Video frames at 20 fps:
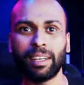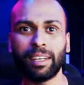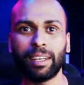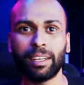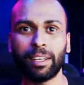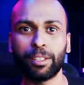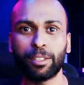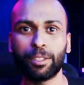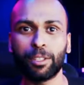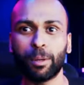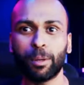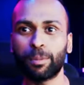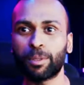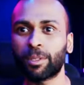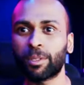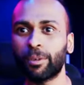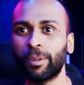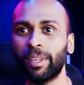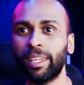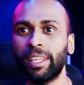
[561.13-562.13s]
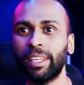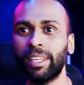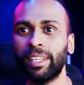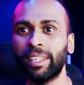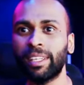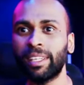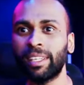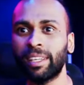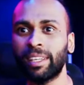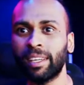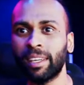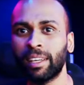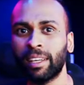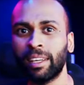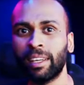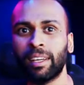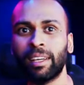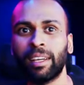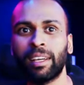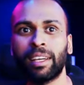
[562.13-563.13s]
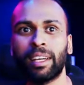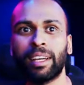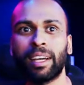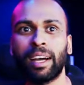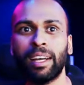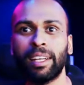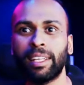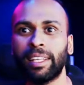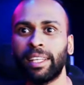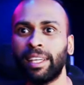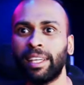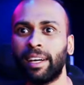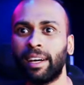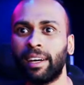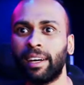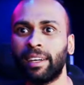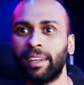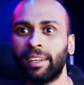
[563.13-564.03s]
stop screen. Can't hear.